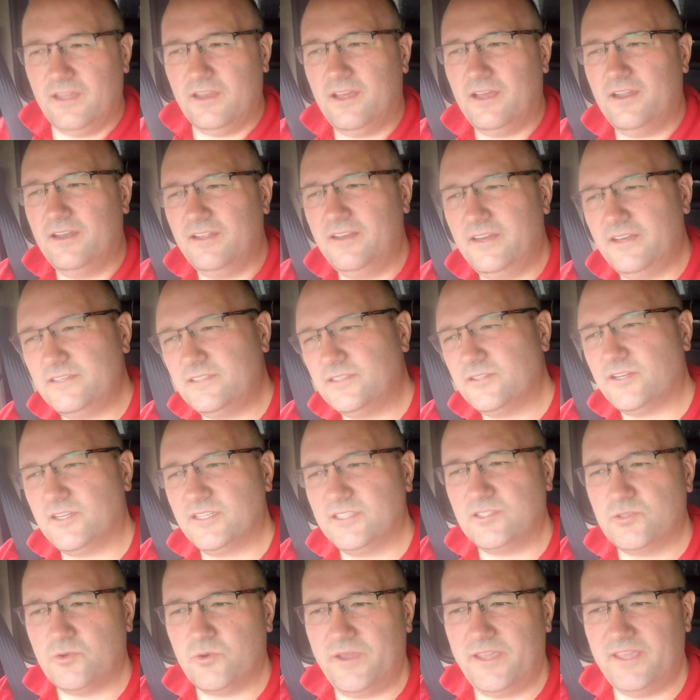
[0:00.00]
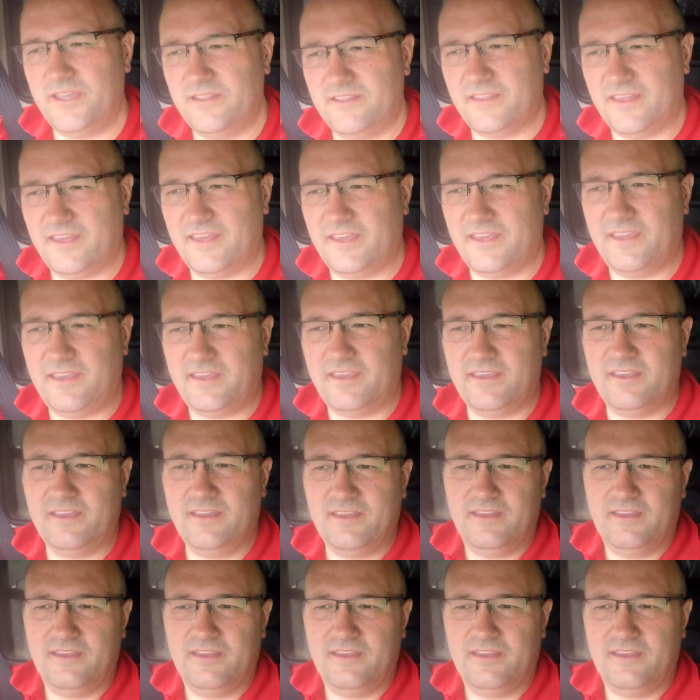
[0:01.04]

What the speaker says: And I did try and tweak the